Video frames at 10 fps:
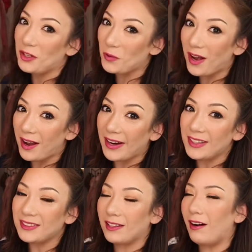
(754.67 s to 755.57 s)
you
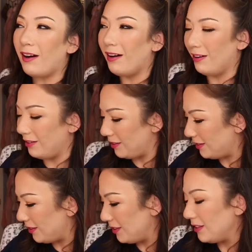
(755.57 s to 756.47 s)
guys, oh,
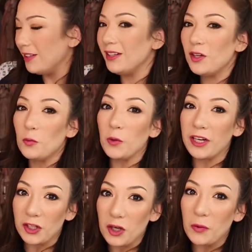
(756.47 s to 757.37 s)
we're
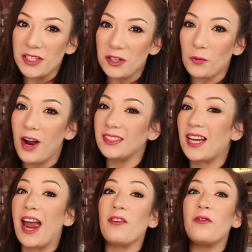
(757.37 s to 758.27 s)
gonna go into
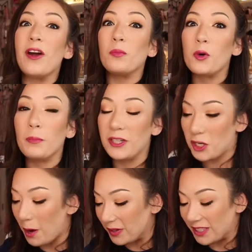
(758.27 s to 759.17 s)
Ross. I found more
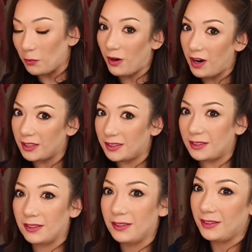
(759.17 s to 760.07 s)
pajamas at Ross.
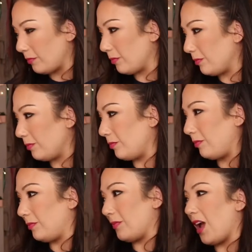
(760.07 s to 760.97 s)

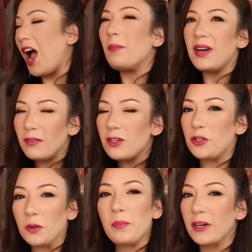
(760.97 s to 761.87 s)
I'm never
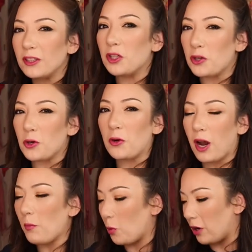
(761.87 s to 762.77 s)
too embarrassed to show
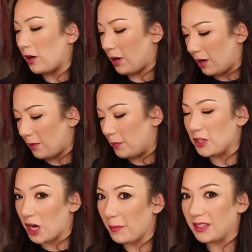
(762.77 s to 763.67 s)
y'all more
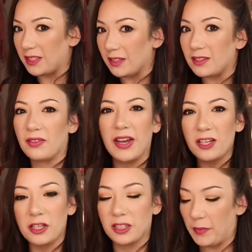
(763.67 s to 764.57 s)
pajama sets.
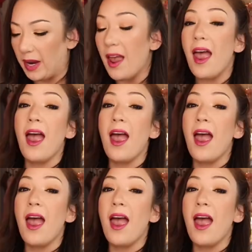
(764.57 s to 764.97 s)
That's just me.